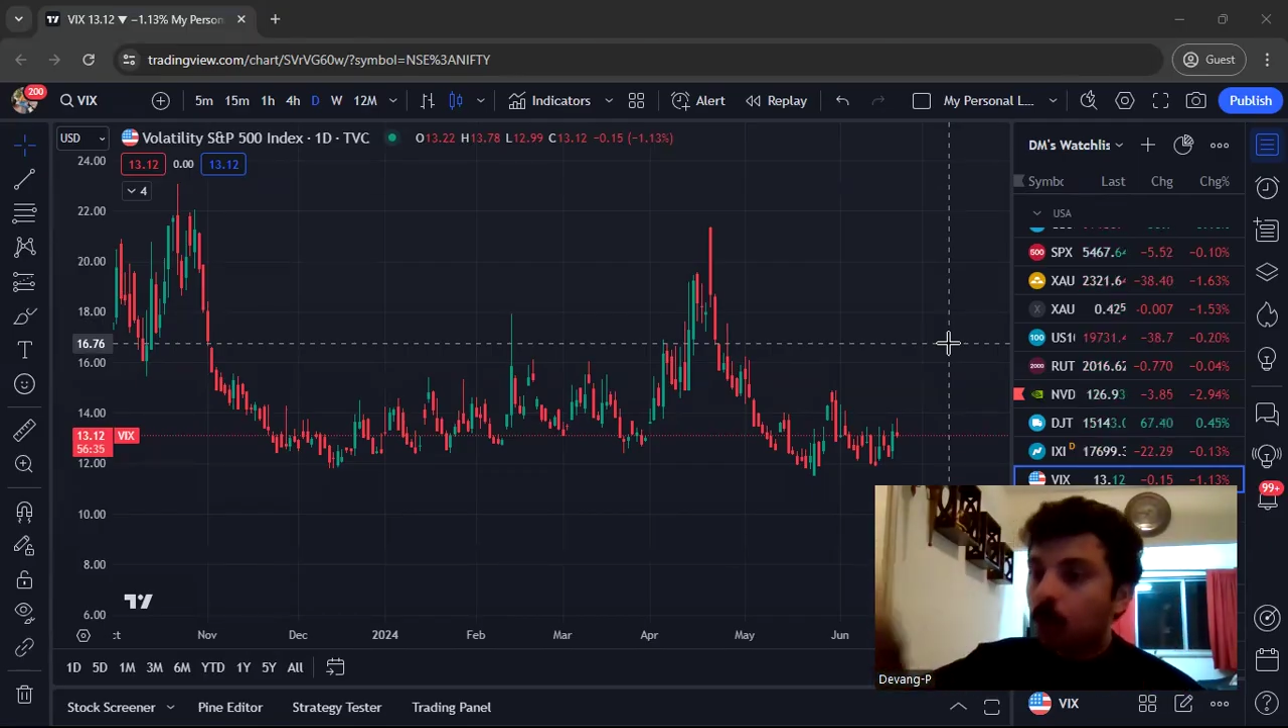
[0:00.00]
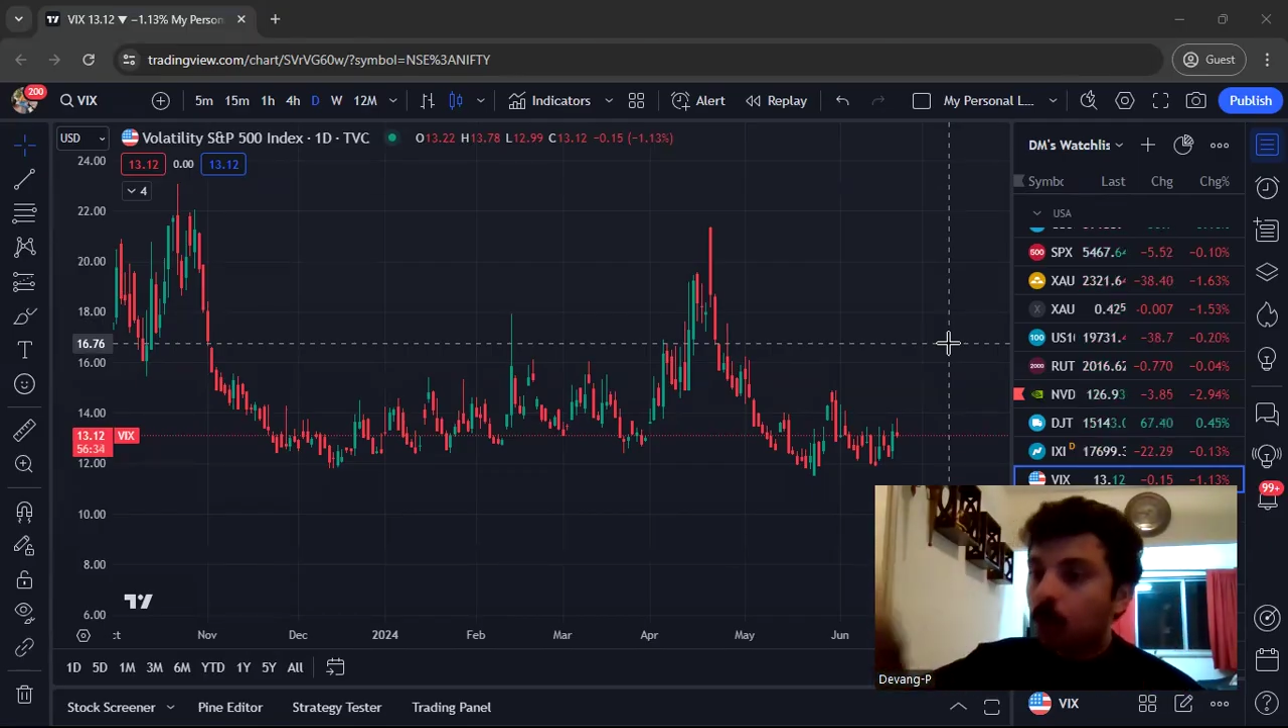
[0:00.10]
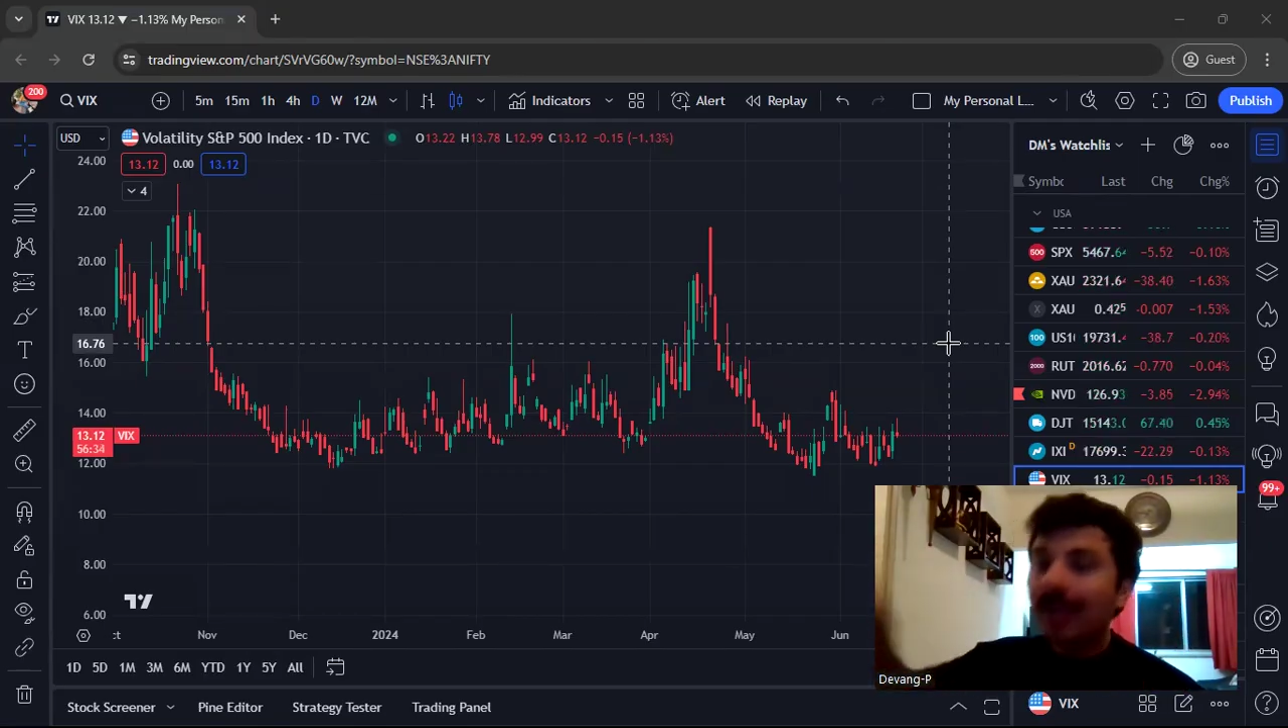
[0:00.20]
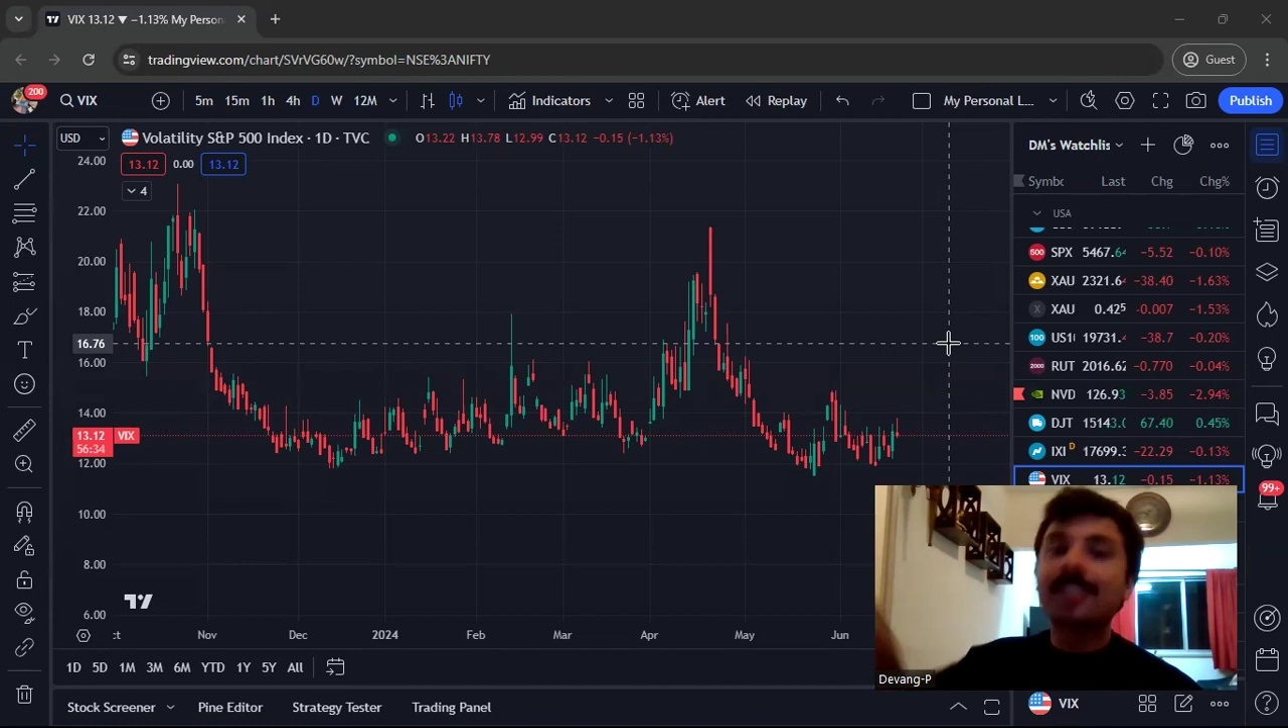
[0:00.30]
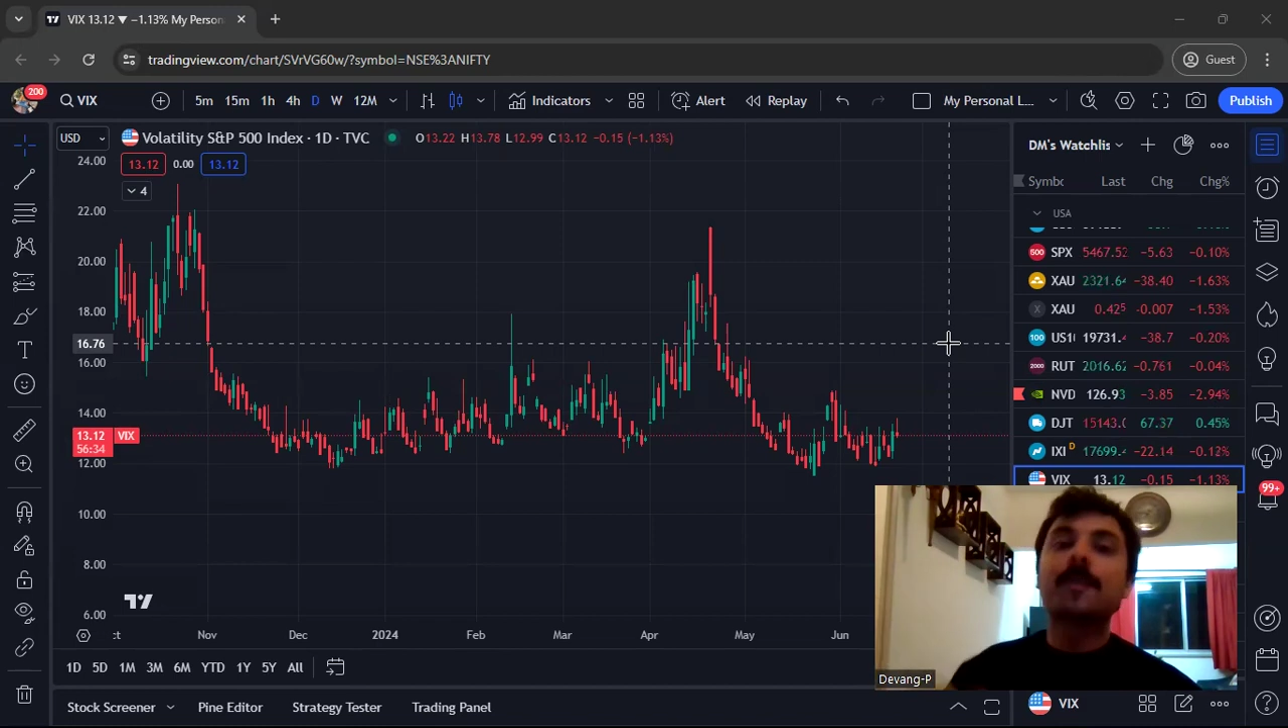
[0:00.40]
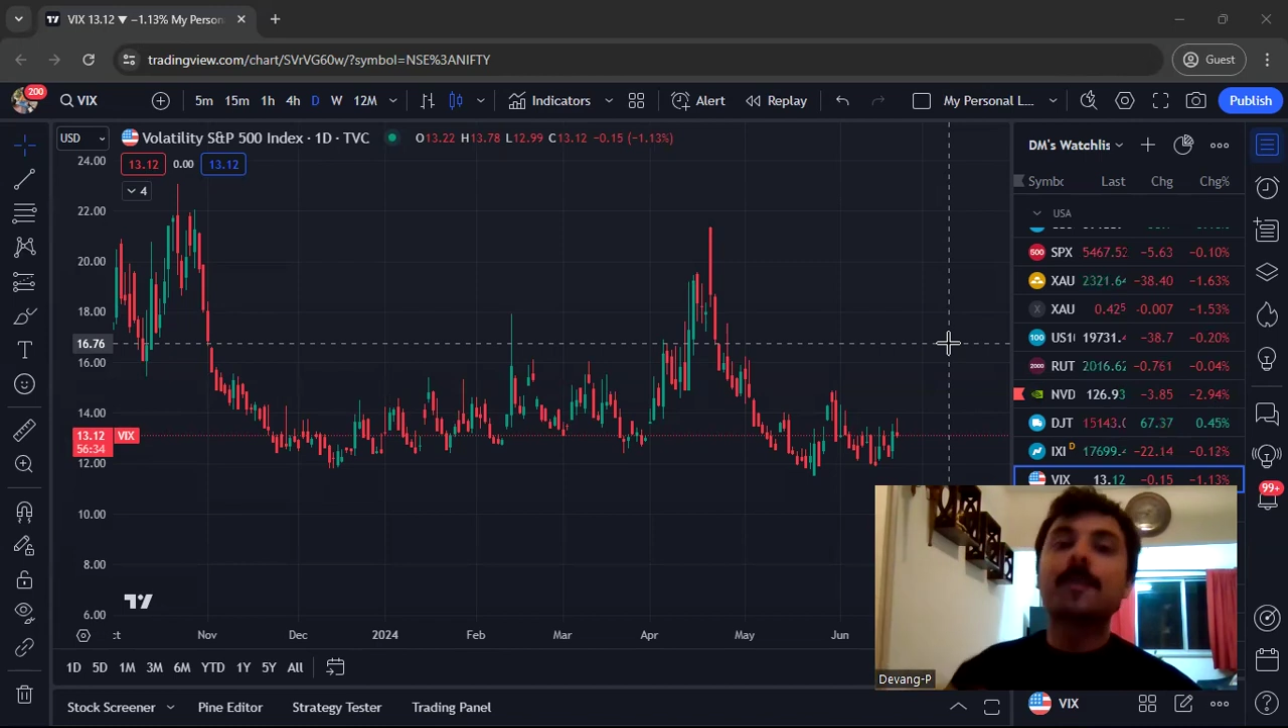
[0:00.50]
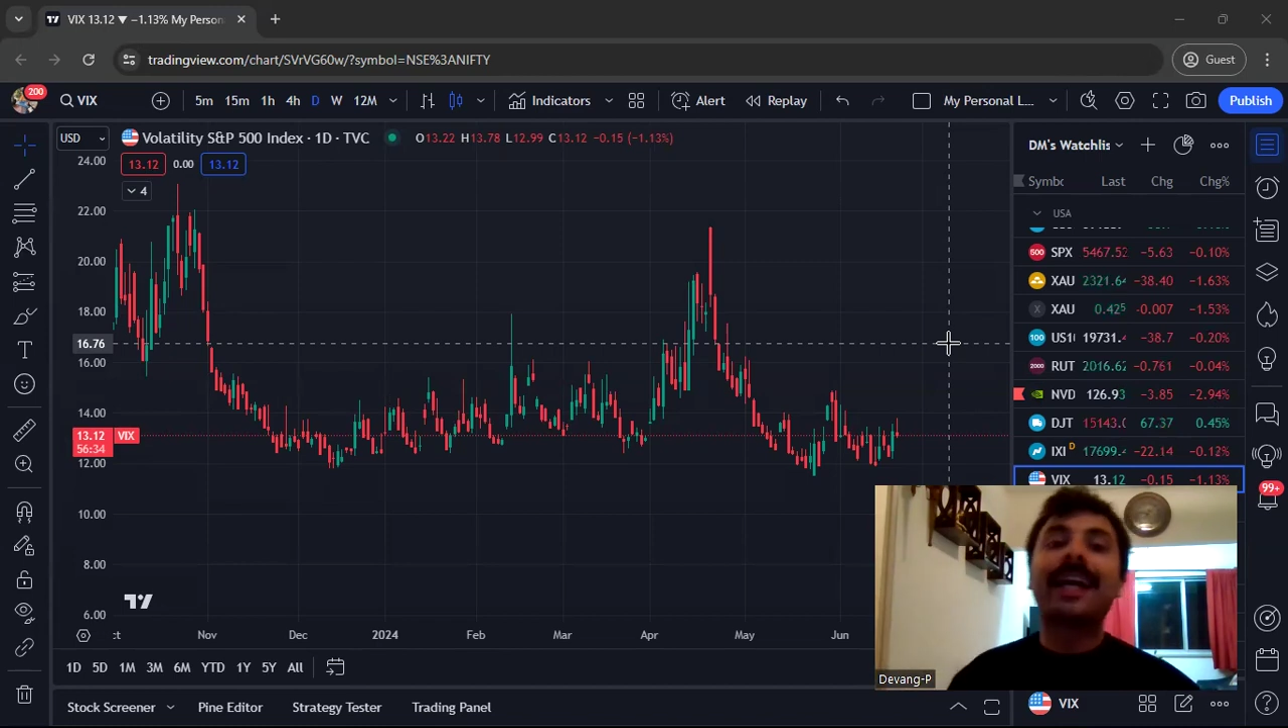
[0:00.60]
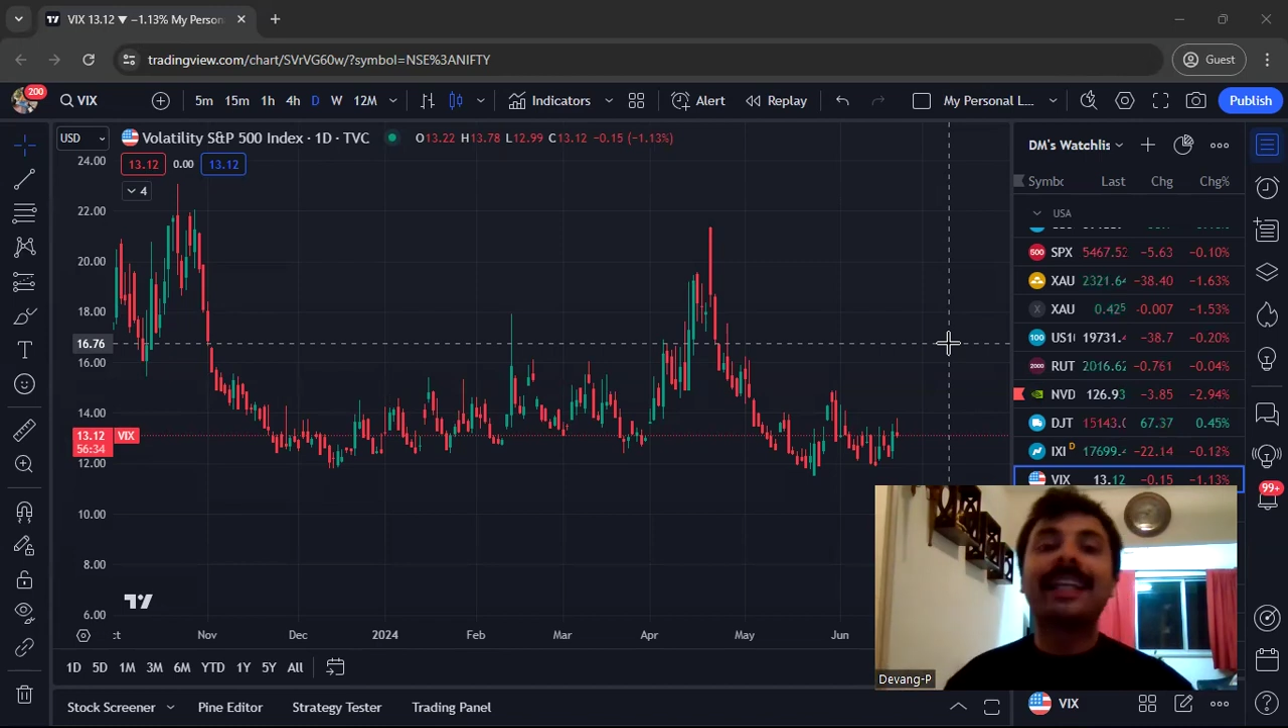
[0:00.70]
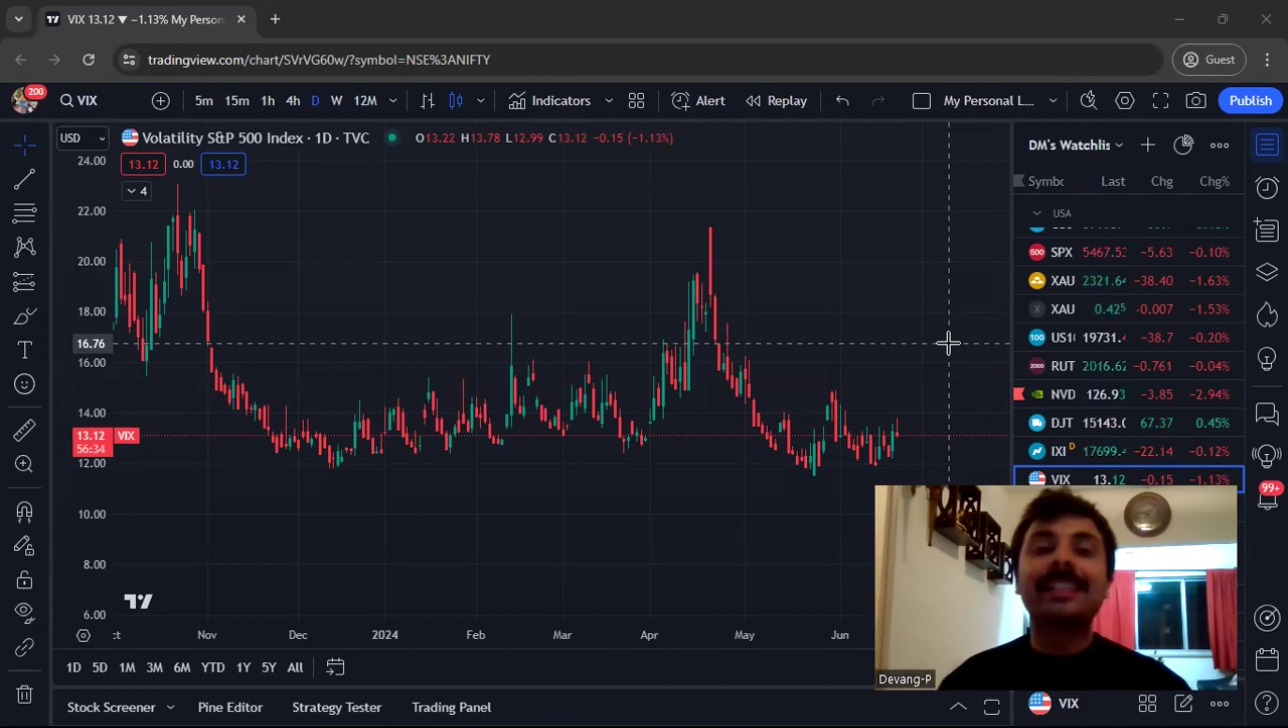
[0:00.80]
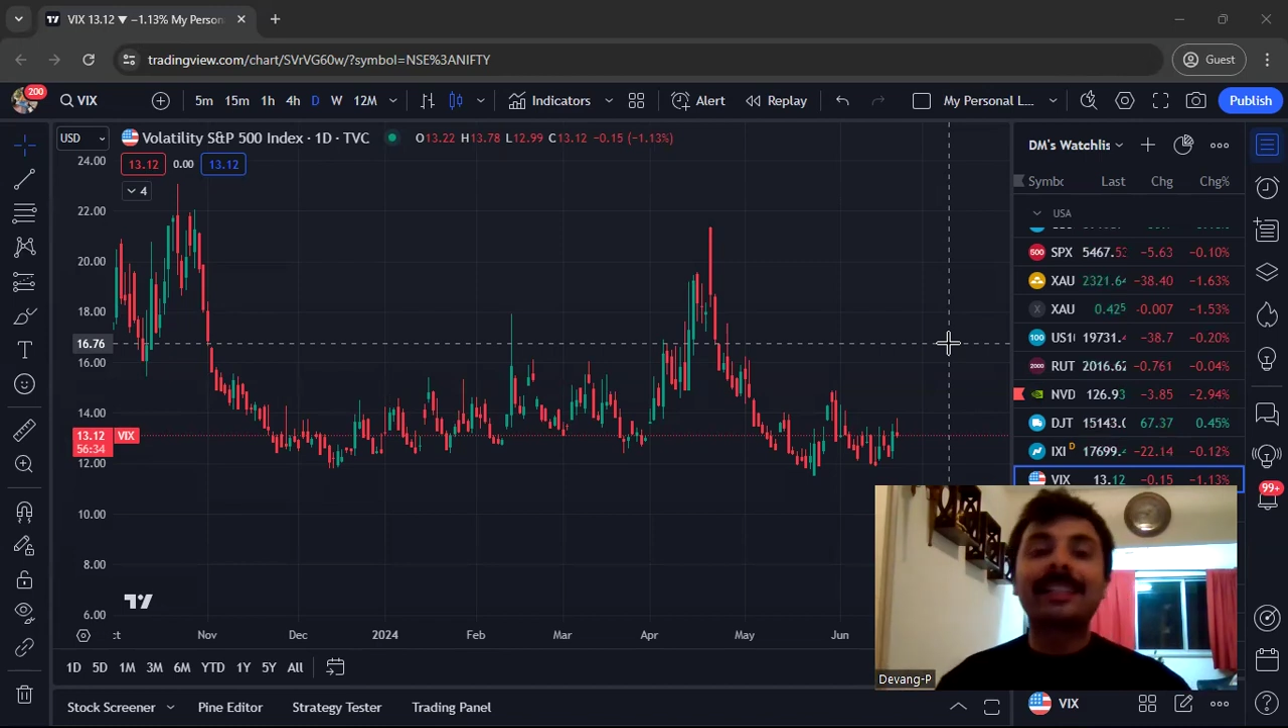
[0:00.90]
two
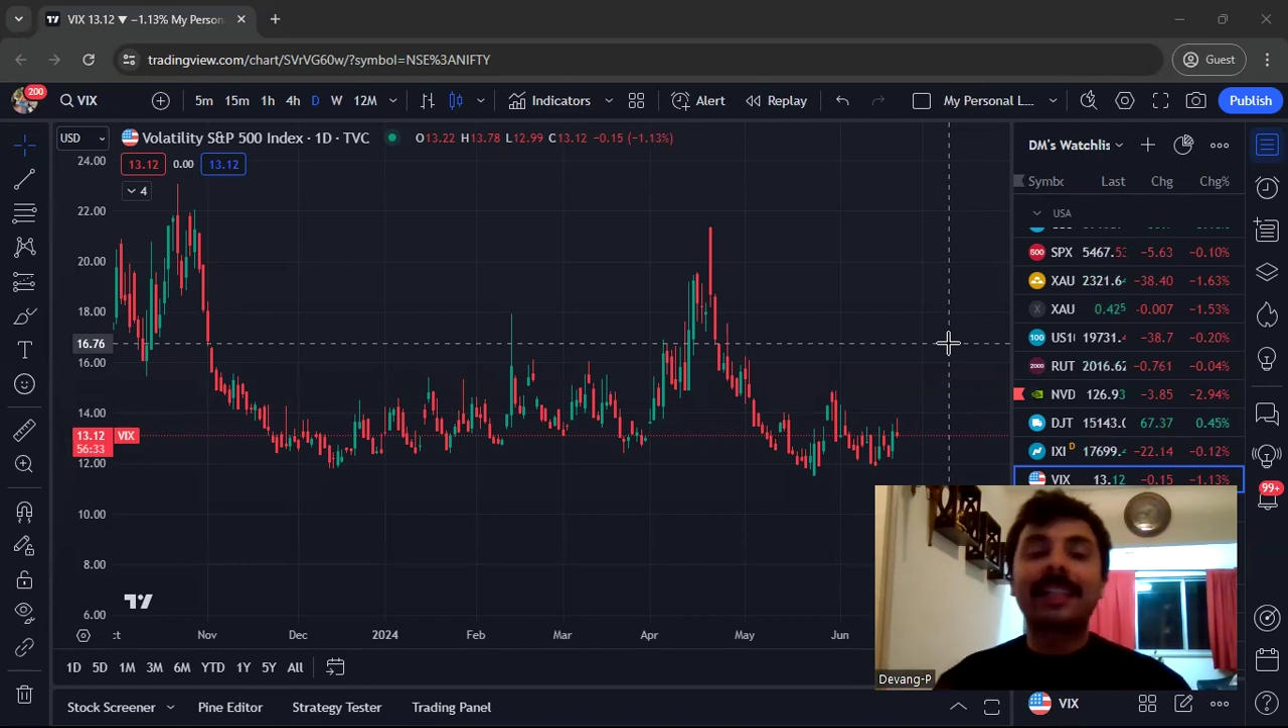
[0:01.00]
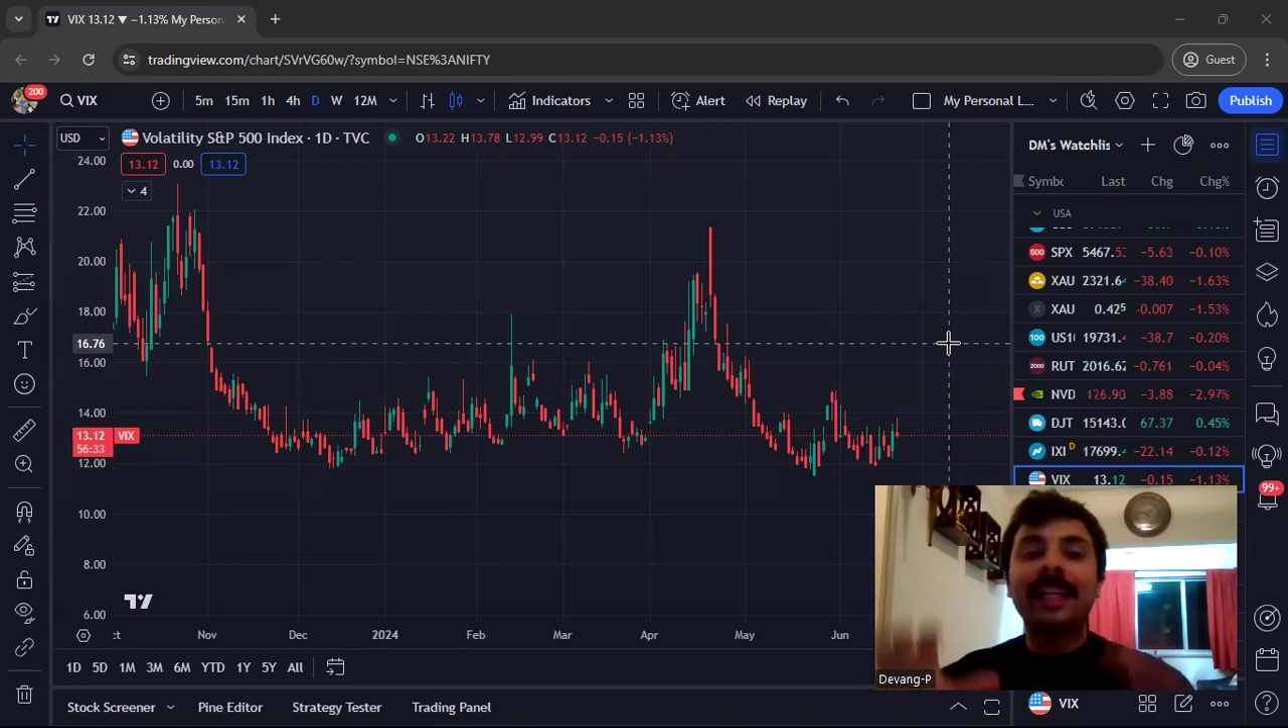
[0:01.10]
expiries